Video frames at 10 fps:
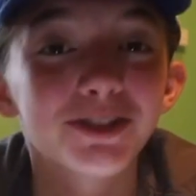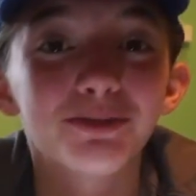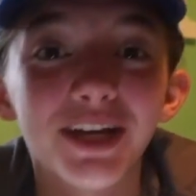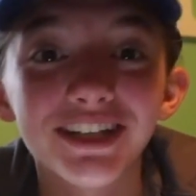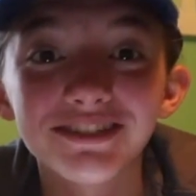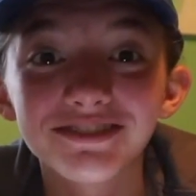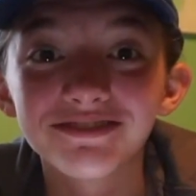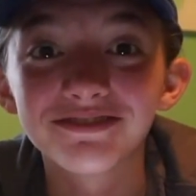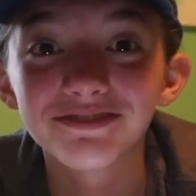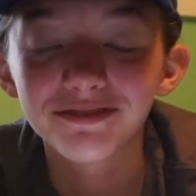just wait
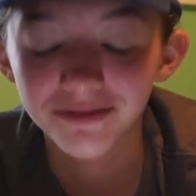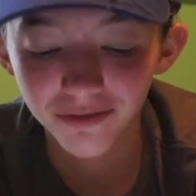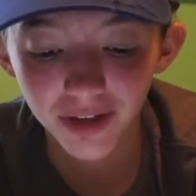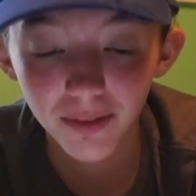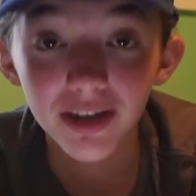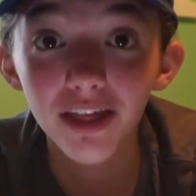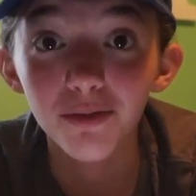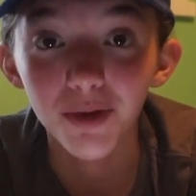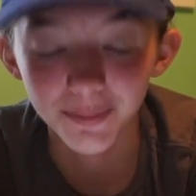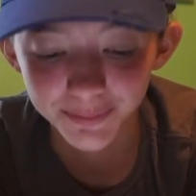and film another
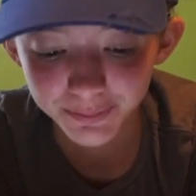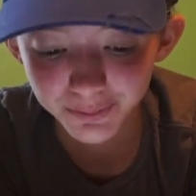one.